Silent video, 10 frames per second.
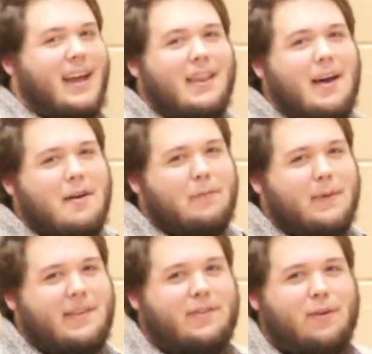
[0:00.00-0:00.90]
love
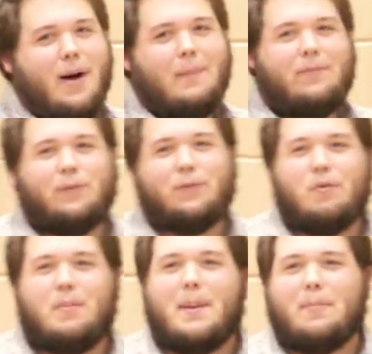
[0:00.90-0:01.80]
because they're helpful for
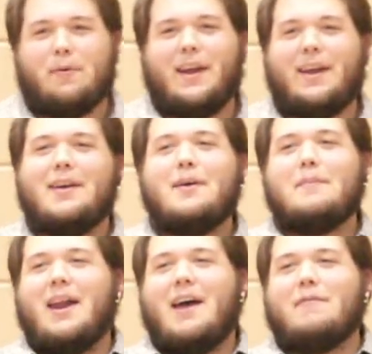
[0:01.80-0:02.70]
remembering,
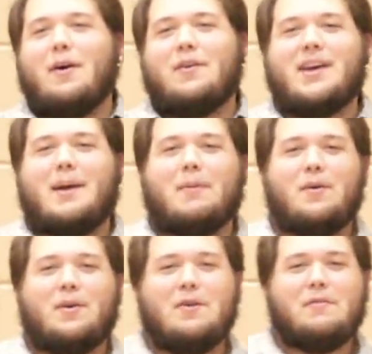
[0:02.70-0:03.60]
but I have a hard time
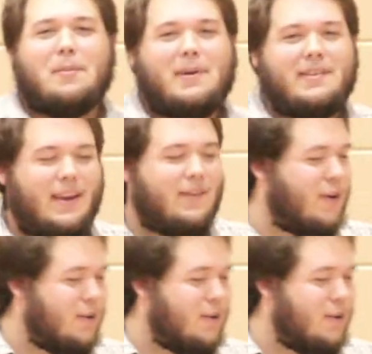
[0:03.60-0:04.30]
going over them because I start